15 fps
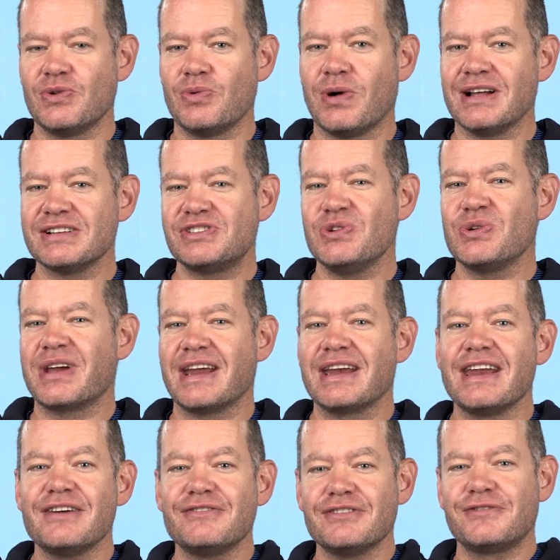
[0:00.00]
Whilst you can
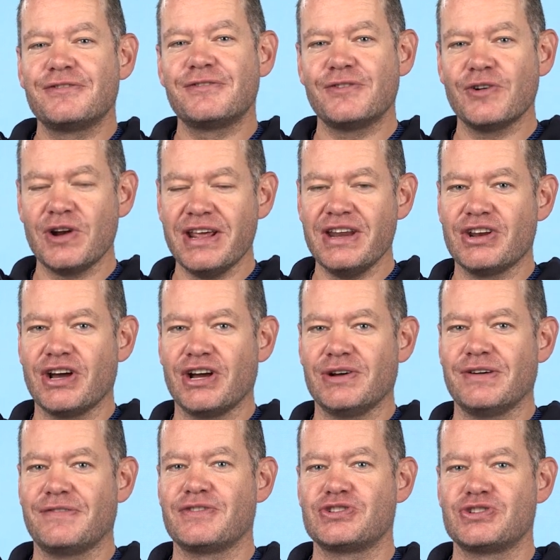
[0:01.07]
never fully know
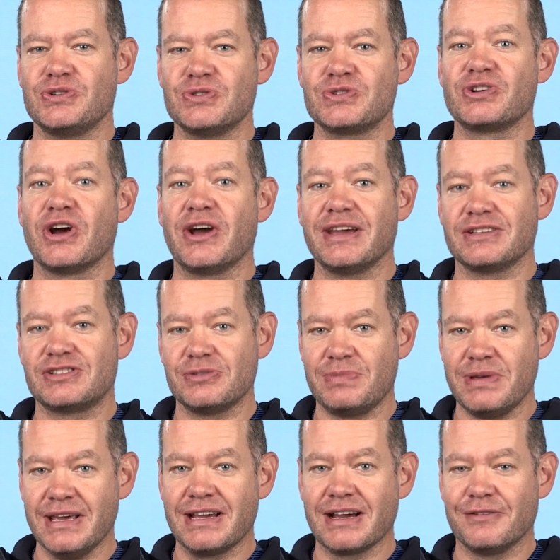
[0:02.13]
if a shoe is going to
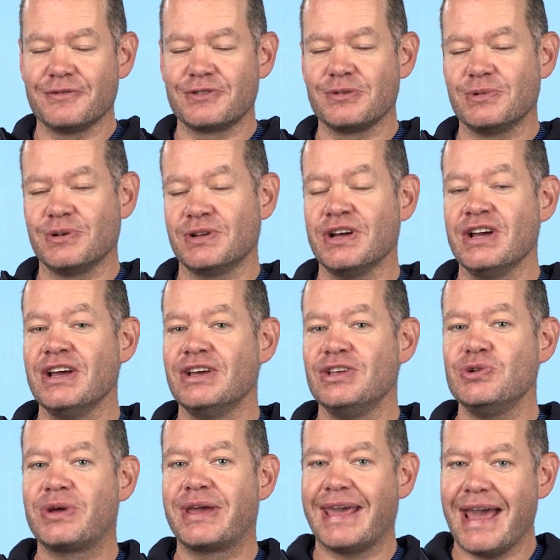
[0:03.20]
be comfortable,
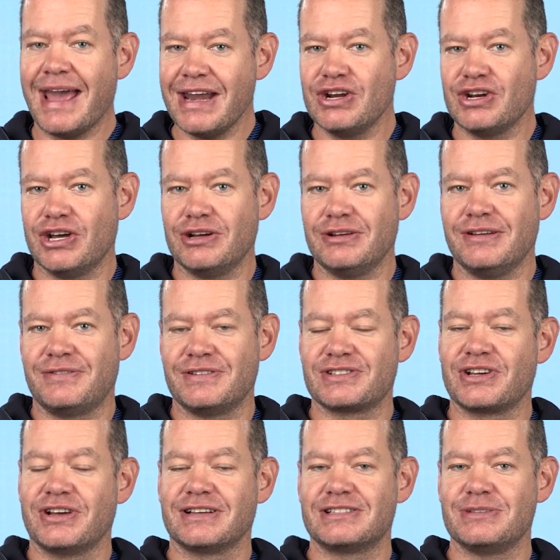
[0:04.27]
you can know if it's
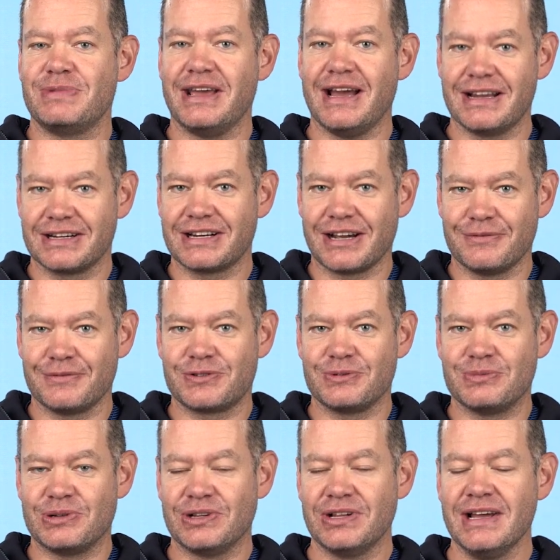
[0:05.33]
going to be
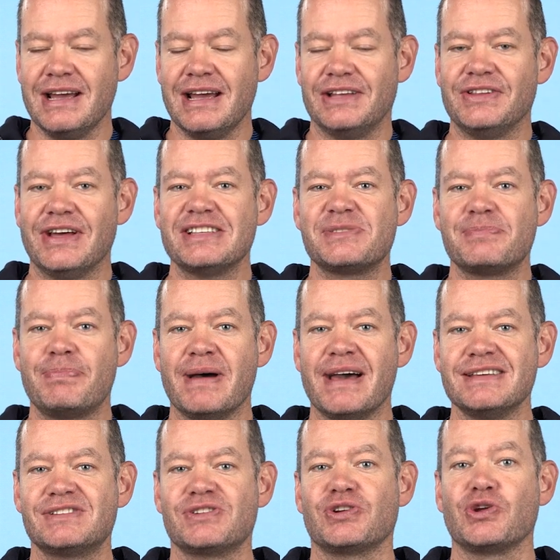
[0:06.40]
uncomfortable, and that's
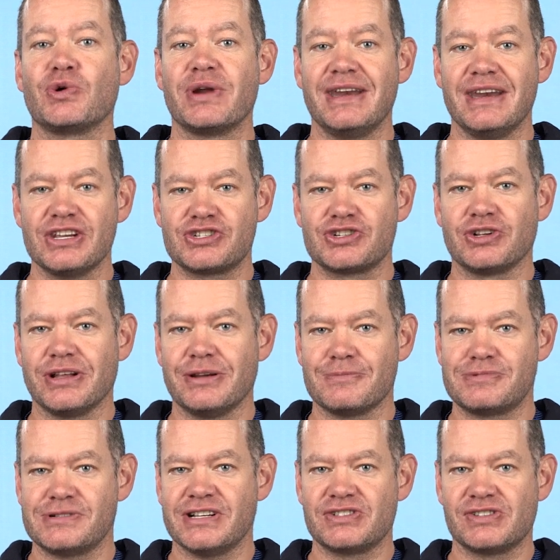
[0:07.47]
based on your initial
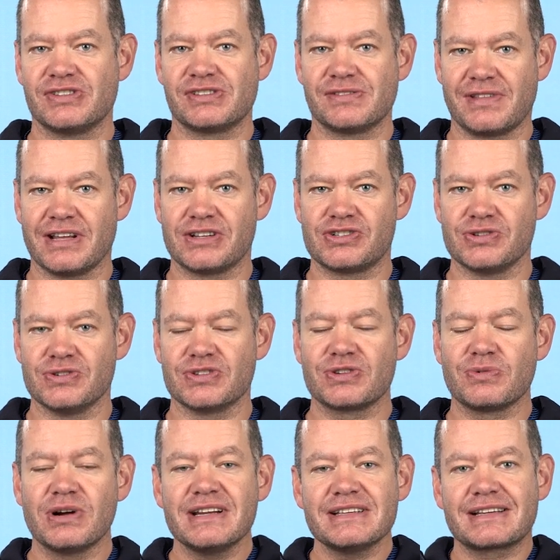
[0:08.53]
impressions of that shoe. So
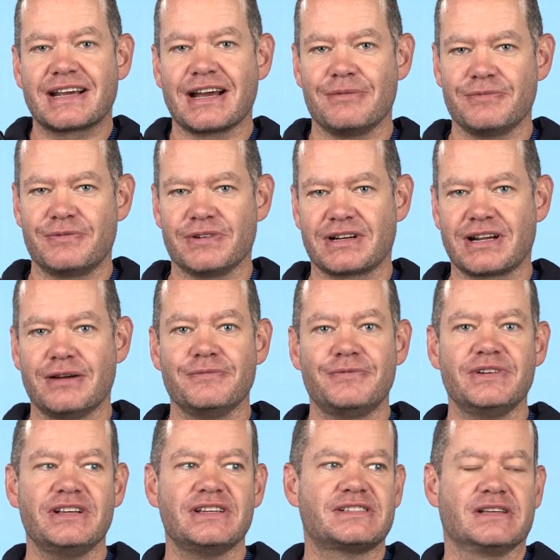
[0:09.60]
what is comfort?
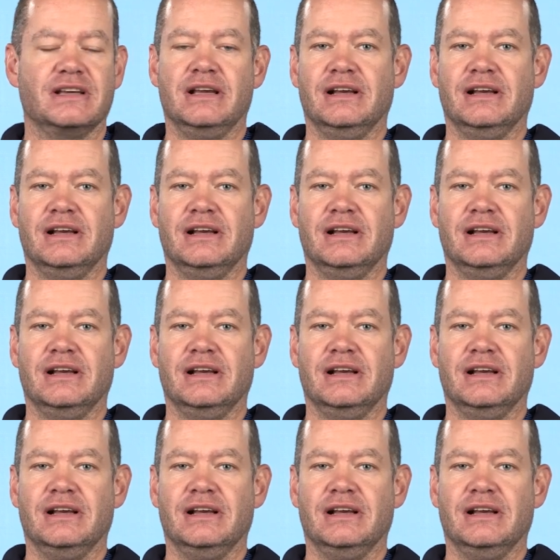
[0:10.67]
Comfort is